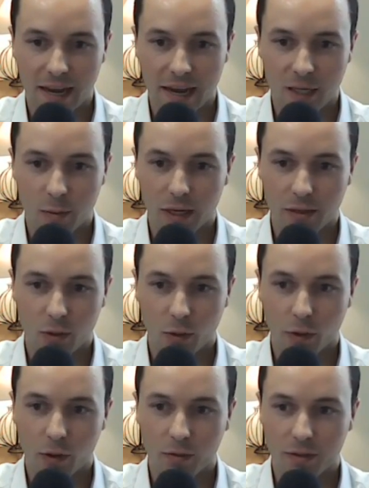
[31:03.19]
exponential
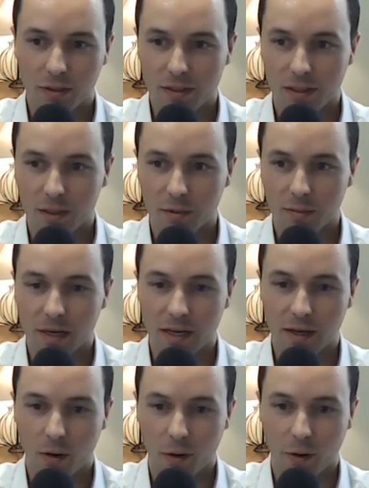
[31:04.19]
growth is going to
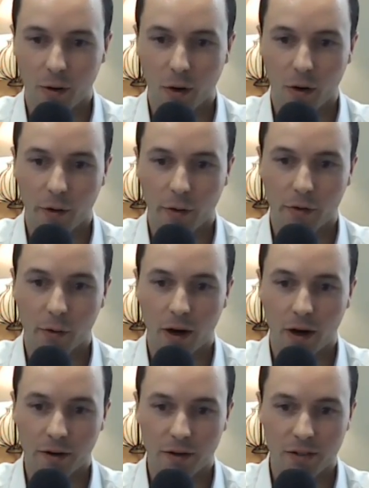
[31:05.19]
make it harder and harder to
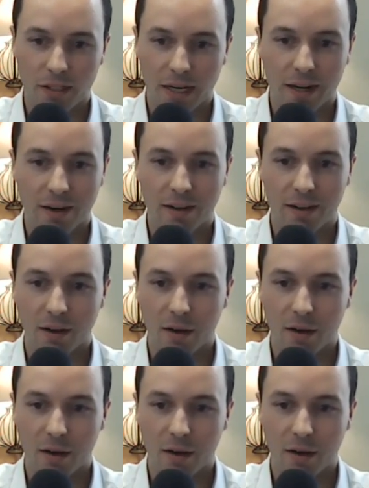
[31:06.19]
understand